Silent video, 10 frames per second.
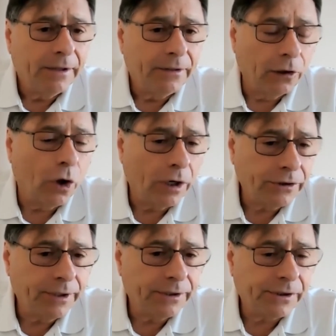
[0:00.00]
The
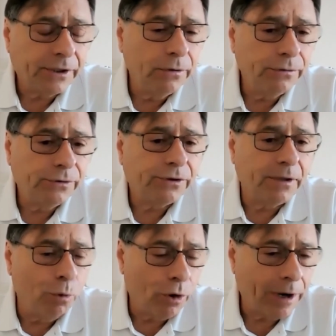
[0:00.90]
larger the SKUs, the
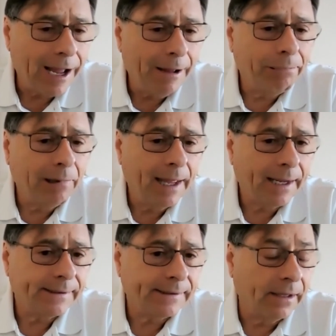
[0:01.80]
more
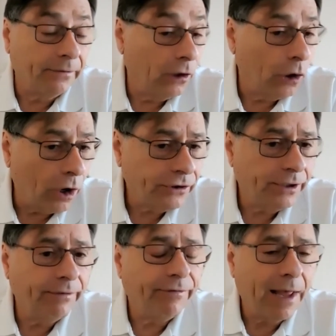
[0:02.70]
complex, the larger
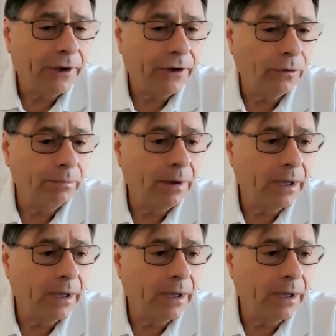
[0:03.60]
the volume,